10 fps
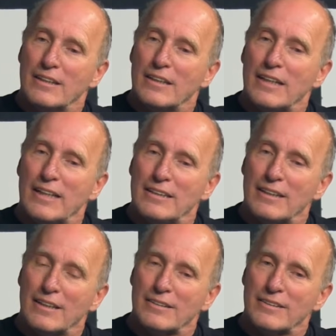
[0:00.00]
And
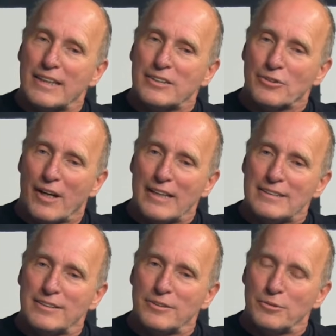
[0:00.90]
they
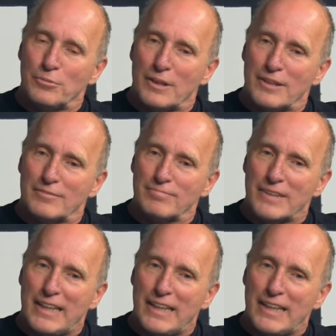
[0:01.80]
tried to,